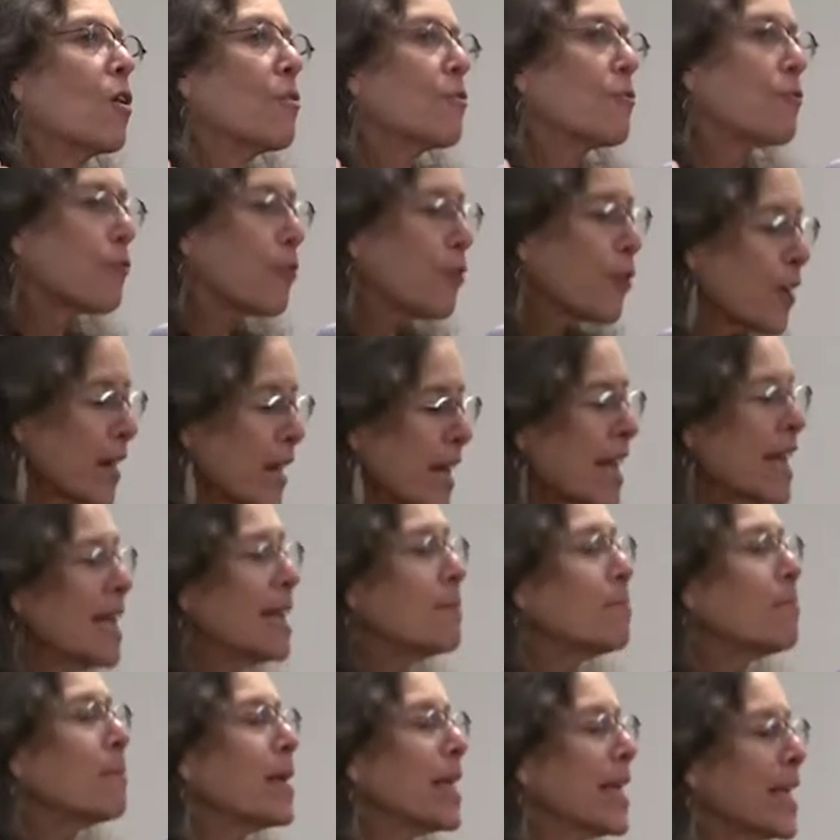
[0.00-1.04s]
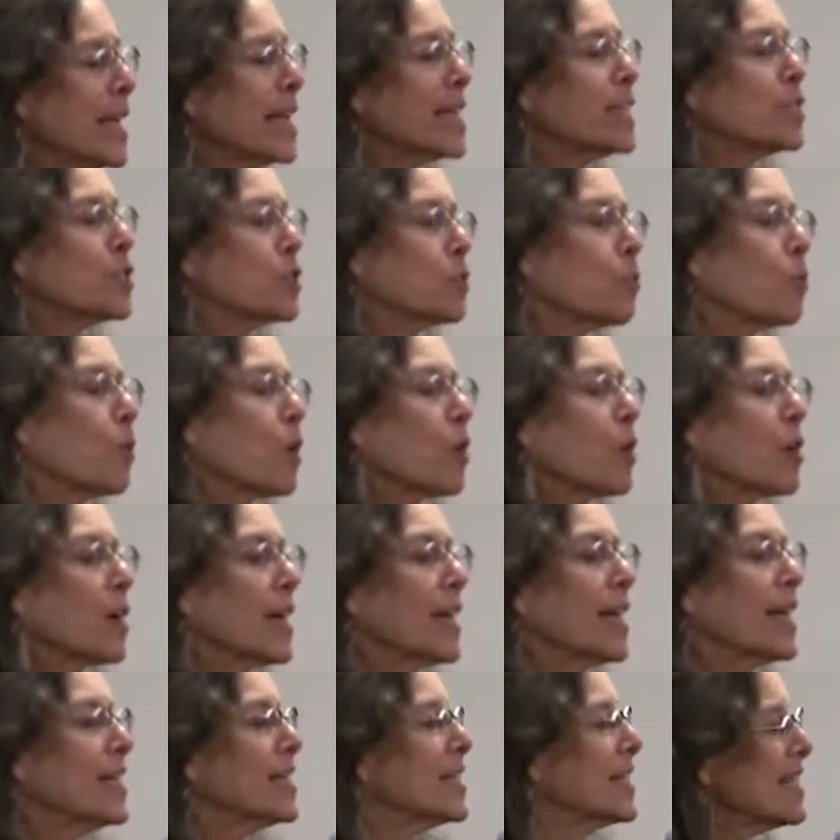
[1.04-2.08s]
for him, his work
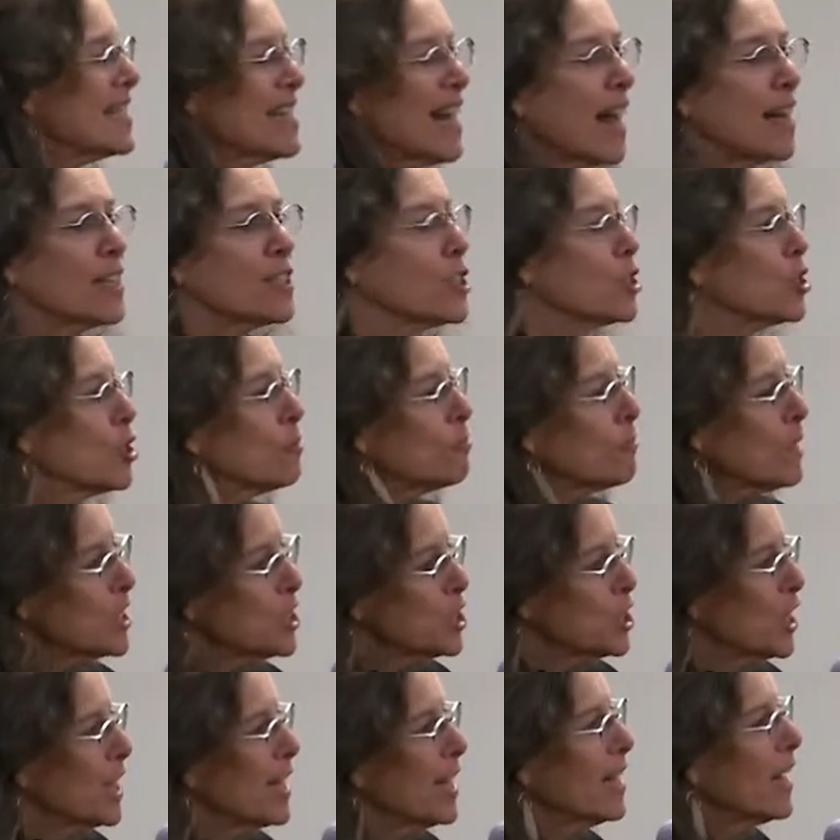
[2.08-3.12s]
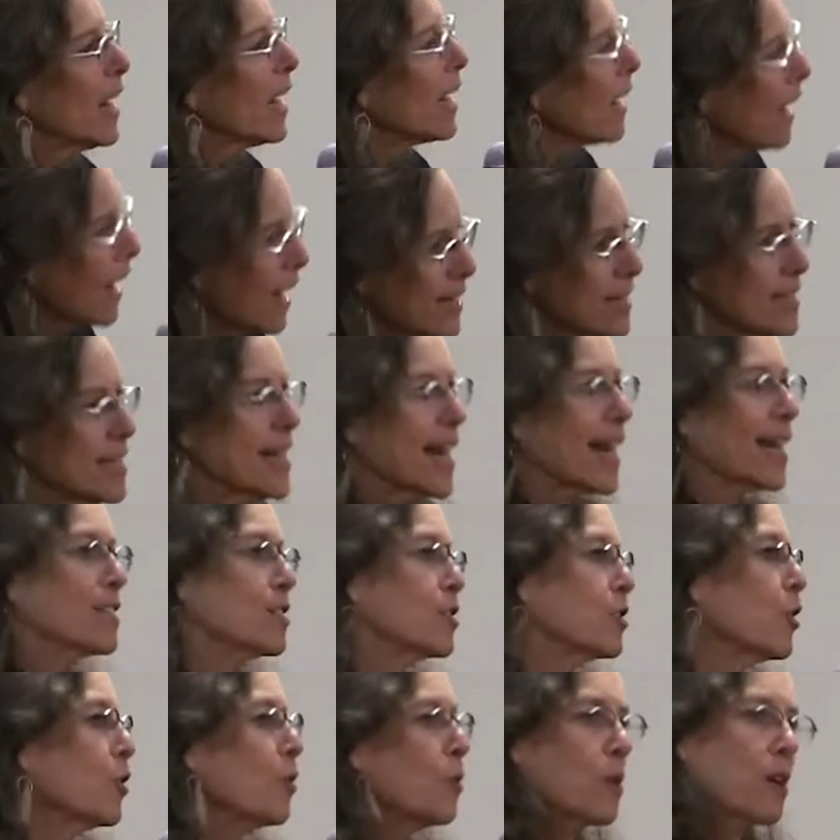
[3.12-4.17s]
is not so much in a contact
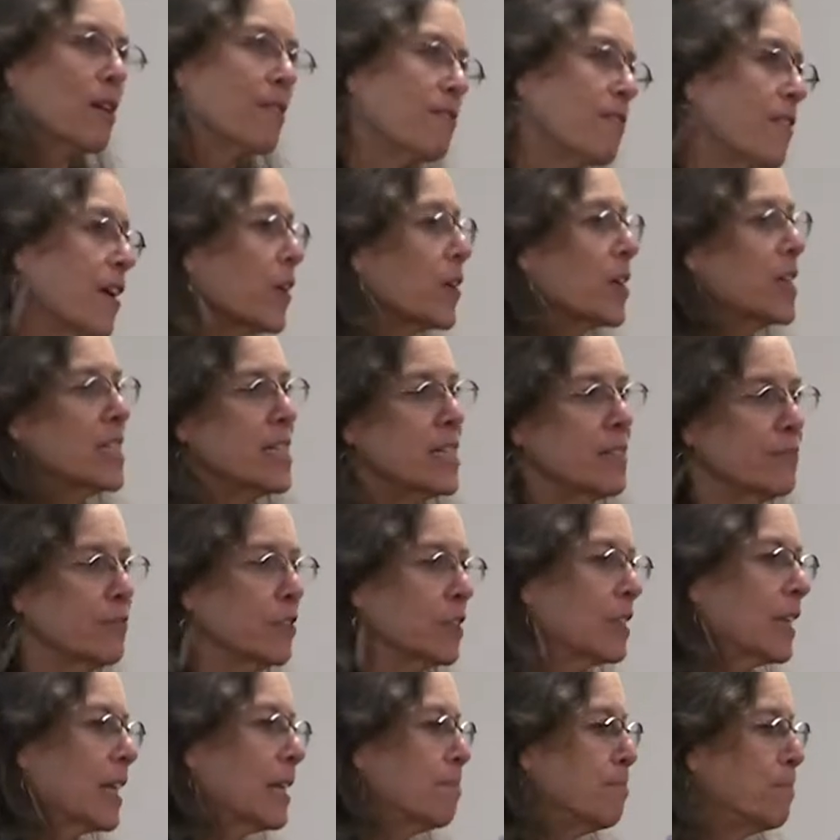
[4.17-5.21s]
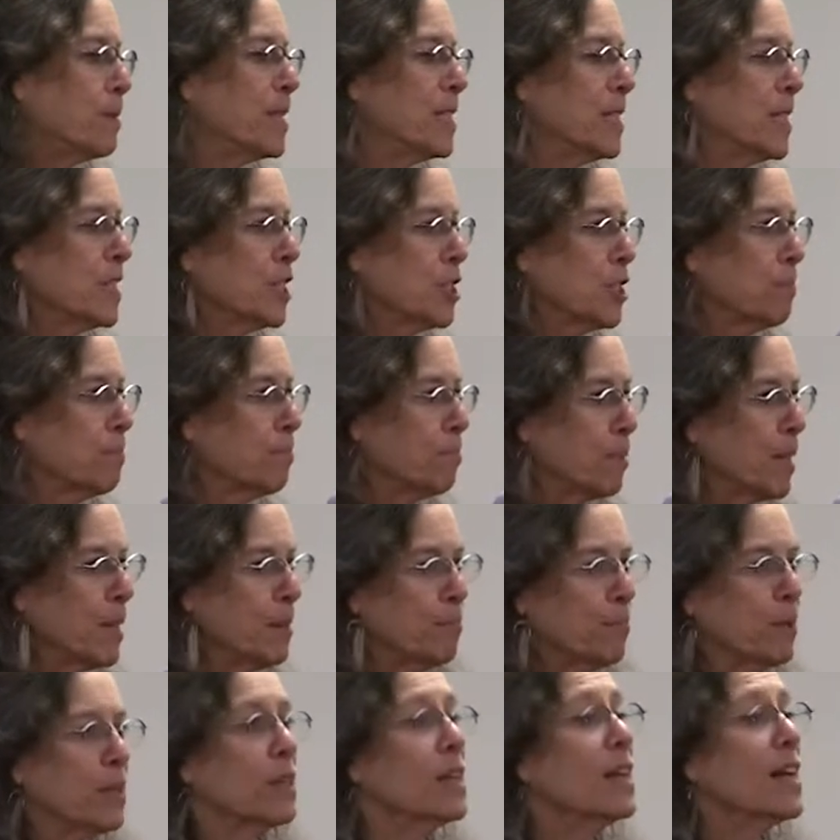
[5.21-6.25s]
zone of very differently positioned
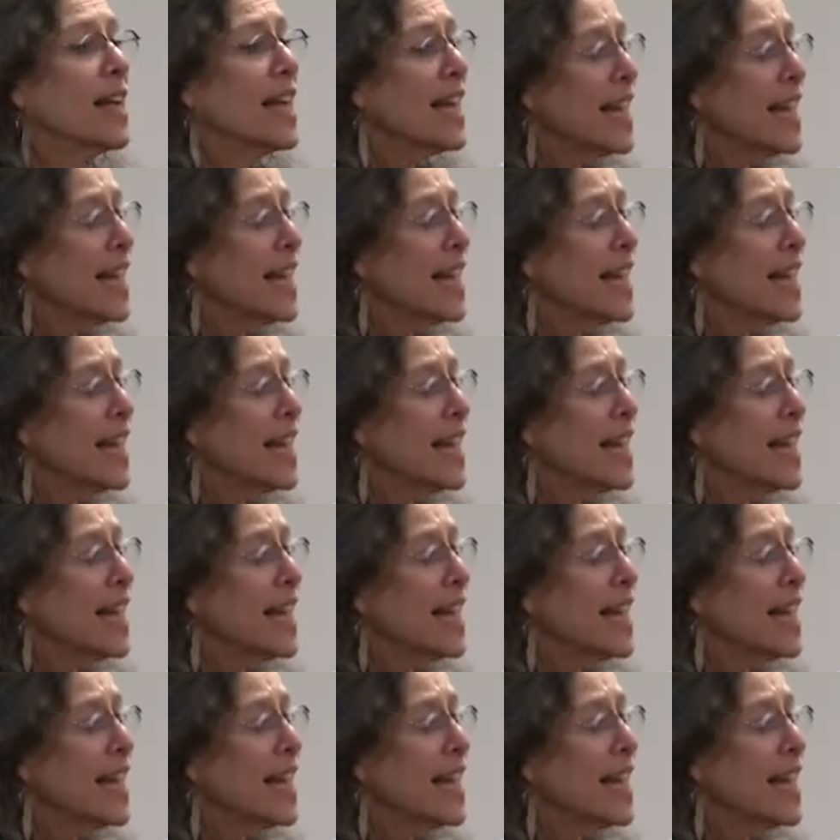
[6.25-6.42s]
people.